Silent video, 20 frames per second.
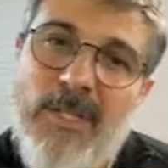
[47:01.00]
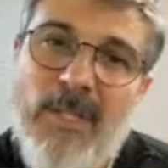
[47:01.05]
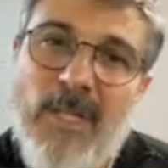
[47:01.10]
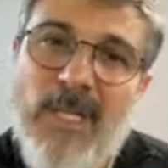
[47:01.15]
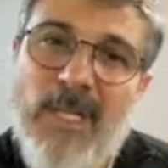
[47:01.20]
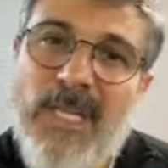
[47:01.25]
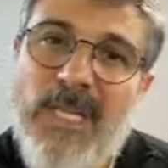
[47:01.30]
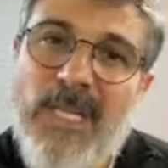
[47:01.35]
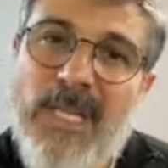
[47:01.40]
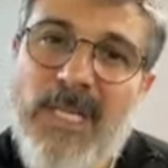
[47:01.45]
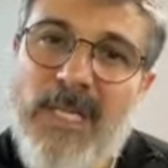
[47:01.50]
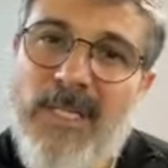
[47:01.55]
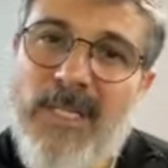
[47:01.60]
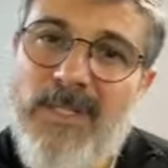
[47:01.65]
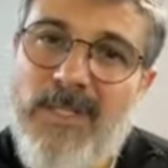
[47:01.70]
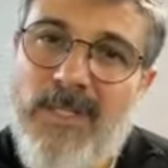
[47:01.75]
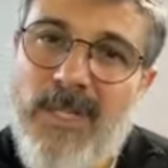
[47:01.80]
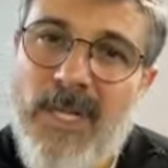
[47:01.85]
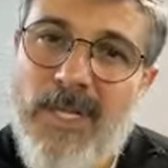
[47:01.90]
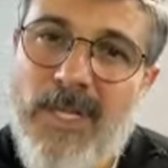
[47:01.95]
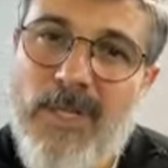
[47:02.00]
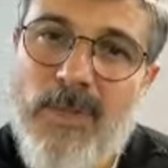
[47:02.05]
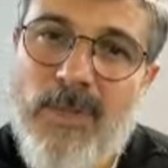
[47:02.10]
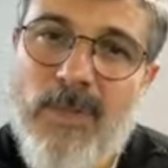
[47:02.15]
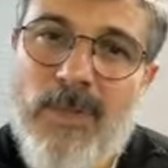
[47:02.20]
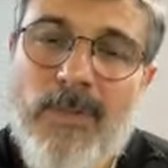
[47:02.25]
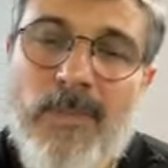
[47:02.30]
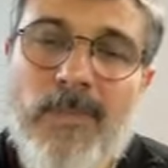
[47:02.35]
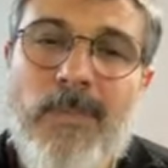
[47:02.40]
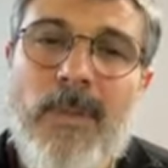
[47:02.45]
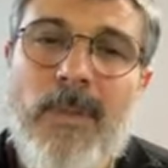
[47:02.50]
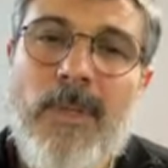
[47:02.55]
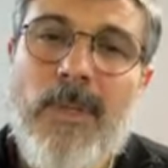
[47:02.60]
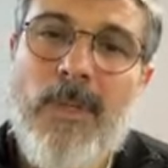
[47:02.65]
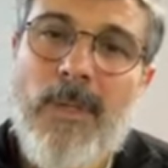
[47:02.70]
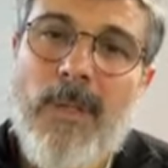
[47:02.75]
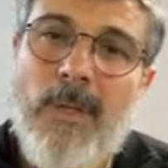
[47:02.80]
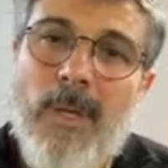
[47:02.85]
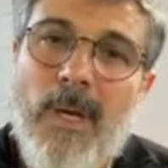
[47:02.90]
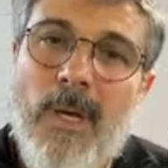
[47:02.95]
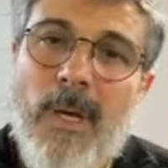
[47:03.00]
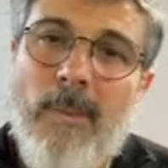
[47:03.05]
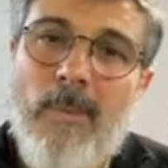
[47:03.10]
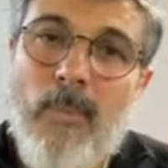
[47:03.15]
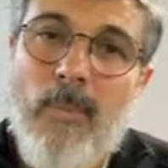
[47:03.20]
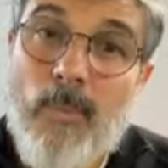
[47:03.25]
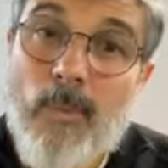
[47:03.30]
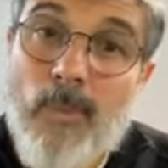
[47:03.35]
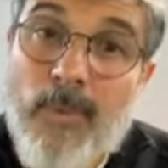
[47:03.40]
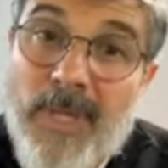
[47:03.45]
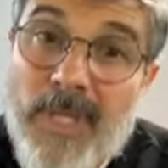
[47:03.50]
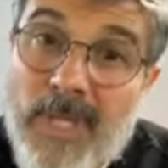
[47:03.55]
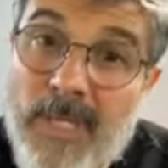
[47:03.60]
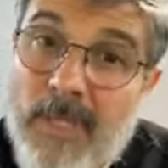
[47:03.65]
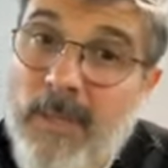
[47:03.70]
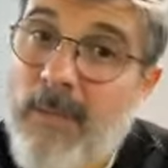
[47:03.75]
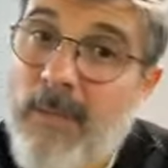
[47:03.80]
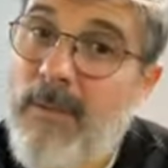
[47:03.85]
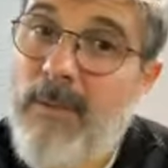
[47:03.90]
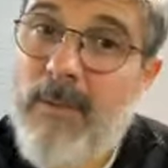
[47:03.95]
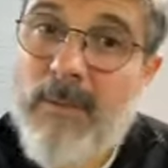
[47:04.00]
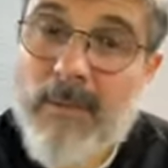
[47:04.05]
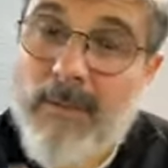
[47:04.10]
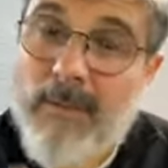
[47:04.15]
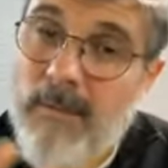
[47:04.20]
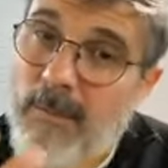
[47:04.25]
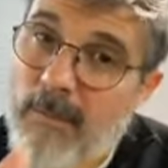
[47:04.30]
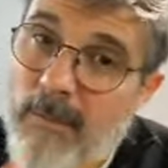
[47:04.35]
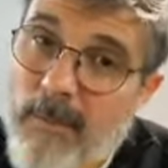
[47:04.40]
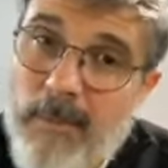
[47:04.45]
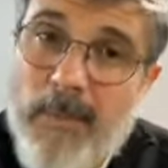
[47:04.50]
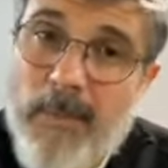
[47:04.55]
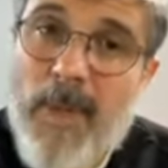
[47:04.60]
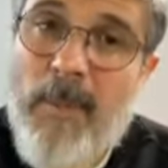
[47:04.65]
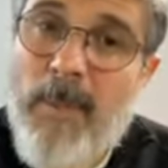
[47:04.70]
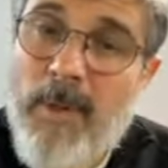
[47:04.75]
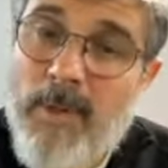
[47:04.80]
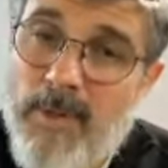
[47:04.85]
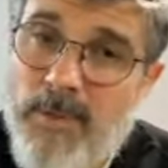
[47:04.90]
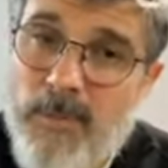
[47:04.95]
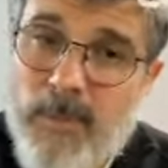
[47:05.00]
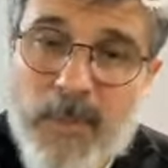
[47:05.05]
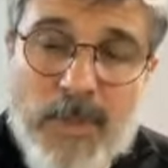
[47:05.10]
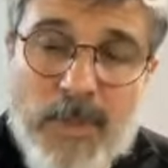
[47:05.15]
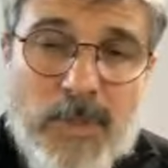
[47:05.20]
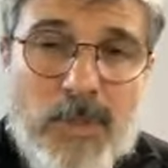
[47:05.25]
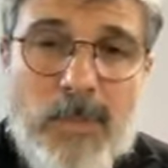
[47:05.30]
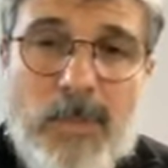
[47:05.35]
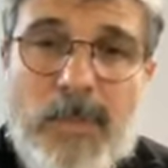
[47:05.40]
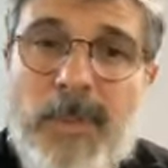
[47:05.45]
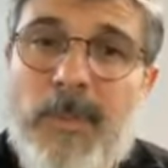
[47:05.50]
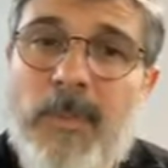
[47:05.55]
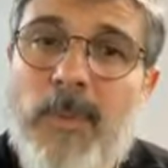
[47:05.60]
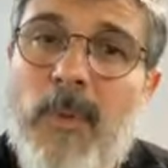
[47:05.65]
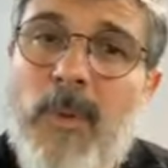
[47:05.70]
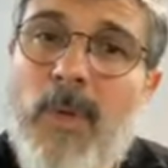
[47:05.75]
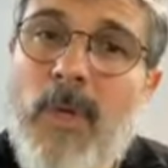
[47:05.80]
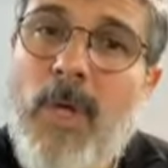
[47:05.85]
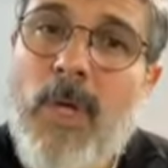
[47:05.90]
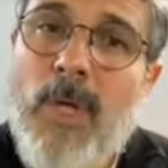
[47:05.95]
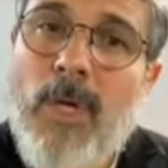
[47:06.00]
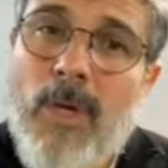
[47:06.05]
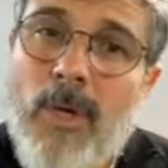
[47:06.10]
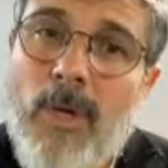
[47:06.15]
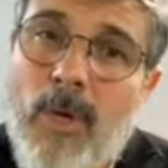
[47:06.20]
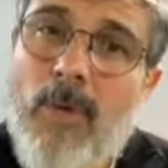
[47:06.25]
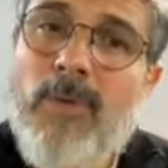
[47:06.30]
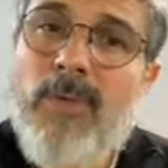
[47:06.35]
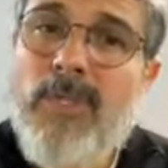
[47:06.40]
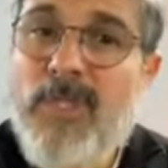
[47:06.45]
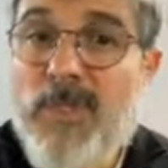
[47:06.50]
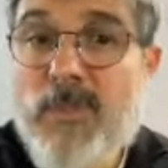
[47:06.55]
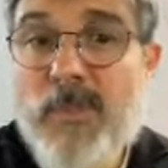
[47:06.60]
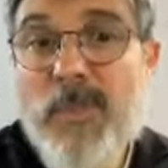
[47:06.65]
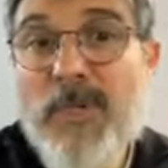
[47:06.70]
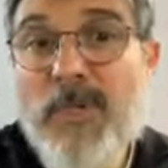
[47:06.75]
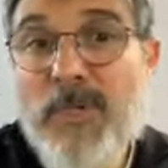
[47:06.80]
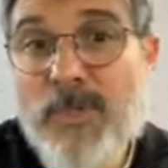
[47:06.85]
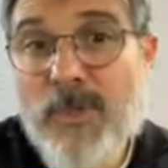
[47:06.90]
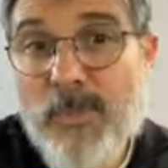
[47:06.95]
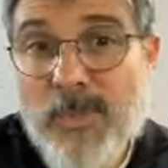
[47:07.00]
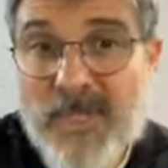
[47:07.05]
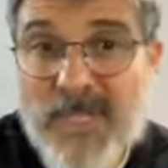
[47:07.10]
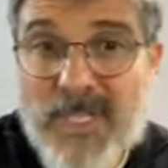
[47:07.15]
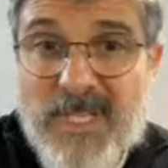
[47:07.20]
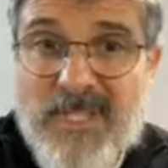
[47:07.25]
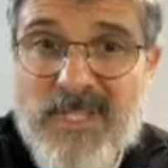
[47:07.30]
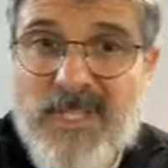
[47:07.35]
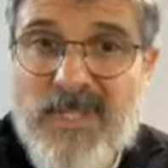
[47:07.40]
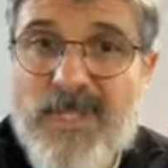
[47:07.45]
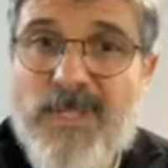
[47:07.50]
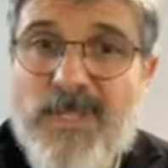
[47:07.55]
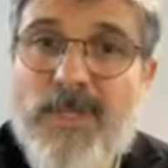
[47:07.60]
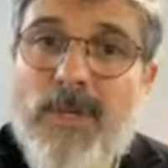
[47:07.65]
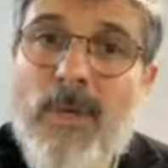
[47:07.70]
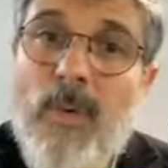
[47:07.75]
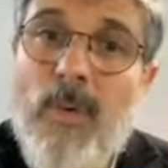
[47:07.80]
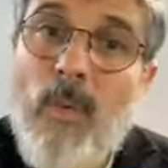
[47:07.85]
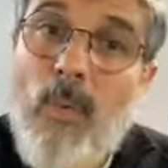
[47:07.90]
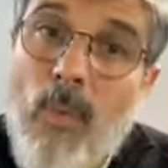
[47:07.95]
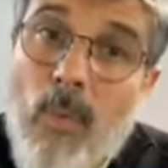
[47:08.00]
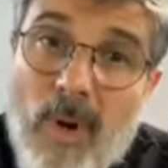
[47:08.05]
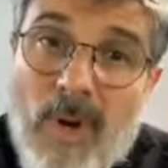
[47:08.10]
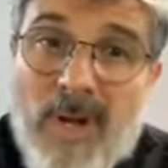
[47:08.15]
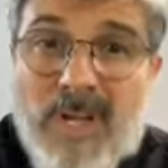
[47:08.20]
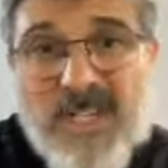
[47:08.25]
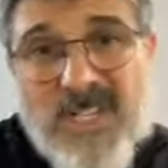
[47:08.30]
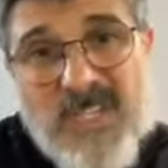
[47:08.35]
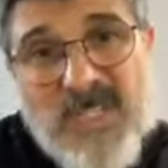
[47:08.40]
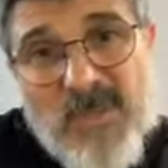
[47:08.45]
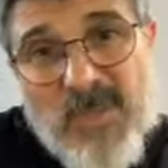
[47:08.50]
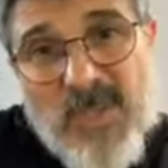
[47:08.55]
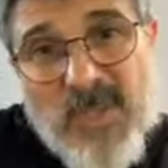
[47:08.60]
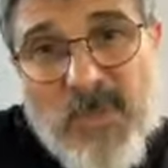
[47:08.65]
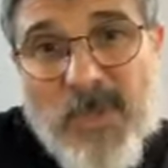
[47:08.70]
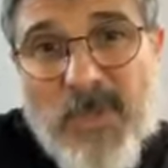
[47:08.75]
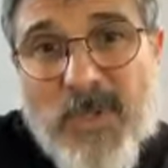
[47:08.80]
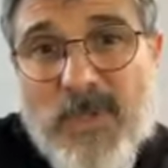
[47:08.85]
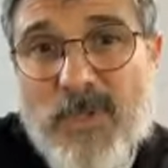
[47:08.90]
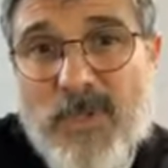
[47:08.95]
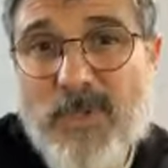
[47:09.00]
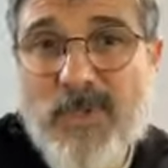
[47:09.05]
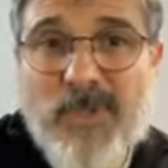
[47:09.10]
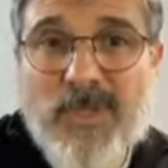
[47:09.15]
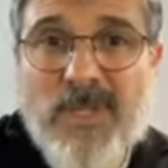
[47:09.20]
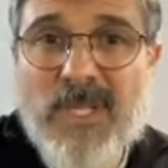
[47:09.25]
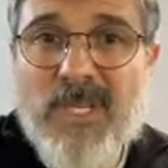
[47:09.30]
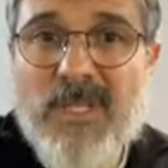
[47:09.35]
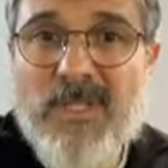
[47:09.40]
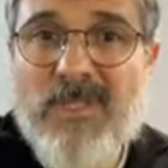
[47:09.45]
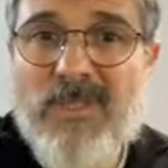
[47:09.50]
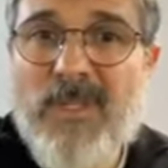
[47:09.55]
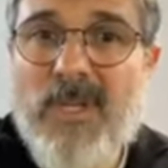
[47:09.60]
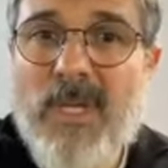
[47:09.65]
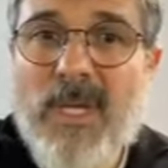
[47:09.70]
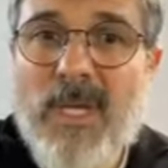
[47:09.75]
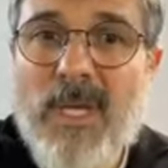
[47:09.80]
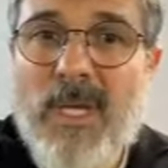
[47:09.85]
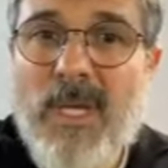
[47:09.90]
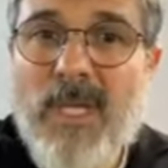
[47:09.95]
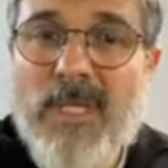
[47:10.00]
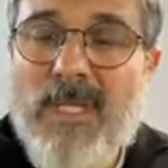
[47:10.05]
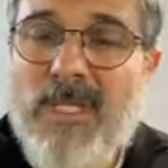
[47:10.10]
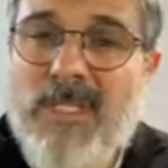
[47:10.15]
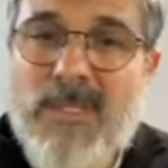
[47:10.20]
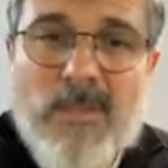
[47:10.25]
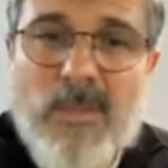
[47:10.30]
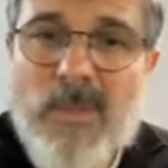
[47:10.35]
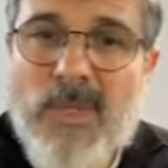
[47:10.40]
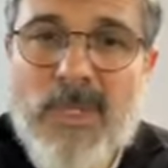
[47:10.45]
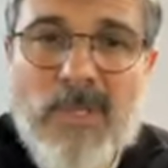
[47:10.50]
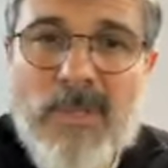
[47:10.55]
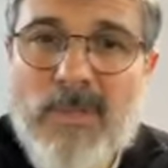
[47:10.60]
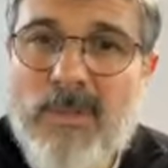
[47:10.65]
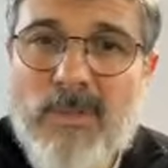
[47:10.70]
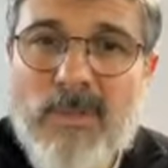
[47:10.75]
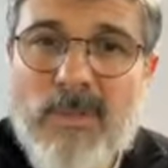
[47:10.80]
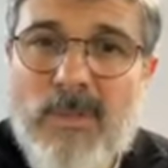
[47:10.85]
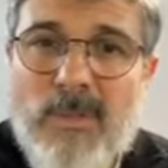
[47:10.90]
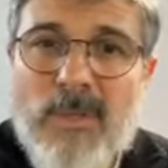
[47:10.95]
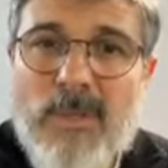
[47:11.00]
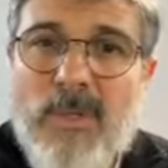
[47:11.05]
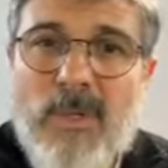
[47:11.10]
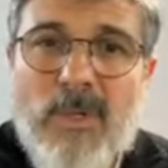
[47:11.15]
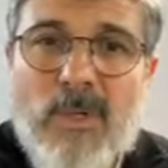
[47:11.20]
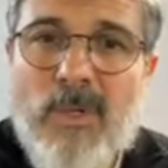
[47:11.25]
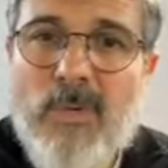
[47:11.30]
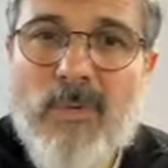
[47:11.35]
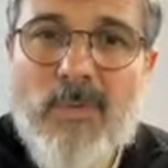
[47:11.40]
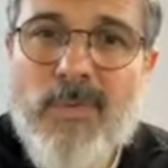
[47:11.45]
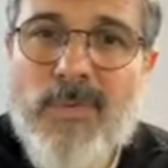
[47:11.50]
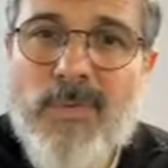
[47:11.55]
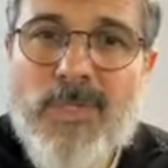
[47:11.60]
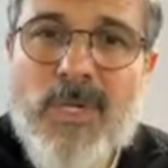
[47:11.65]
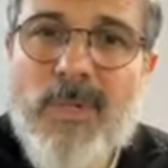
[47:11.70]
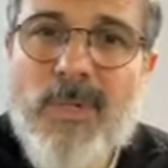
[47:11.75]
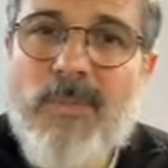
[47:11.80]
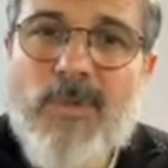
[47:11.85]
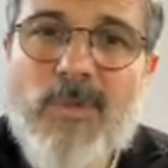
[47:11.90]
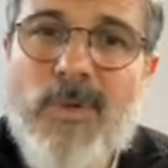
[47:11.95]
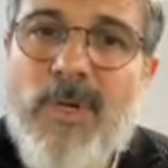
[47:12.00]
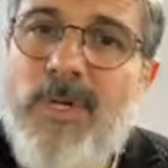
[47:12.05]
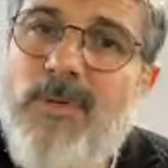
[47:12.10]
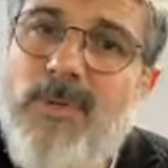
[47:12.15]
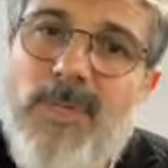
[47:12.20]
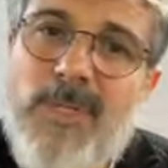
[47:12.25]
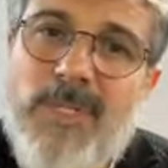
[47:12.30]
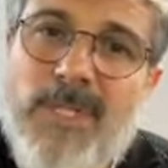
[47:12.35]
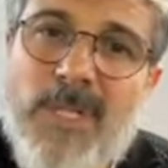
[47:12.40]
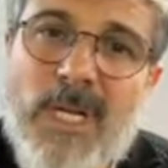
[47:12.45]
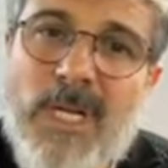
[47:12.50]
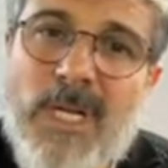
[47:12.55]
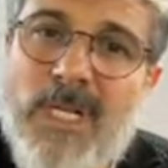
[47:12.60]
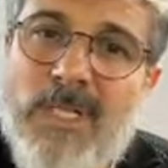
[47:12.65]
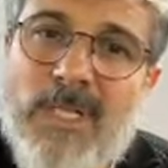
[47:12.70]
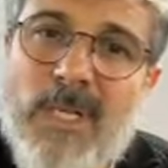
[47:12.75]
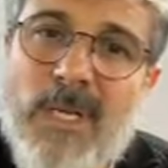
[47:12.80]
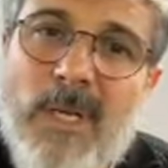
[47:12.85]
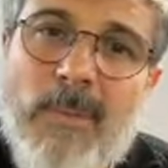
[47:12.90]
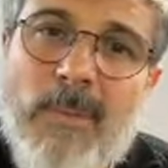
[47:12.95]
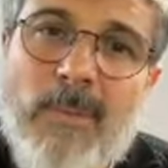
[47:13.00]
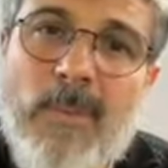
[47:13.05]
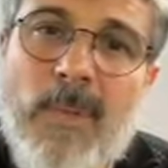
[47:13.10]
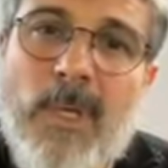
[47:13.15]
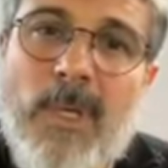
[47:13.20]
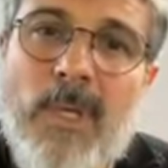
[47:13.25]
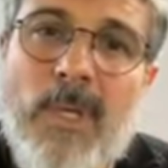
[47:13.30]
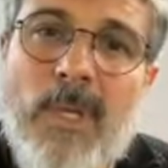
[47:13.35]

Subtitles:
a light inside you. Read about spiritual people. Go to spiritual places. Watch some spiritual things. It doesn't mean, you know, for some strange reason, anytime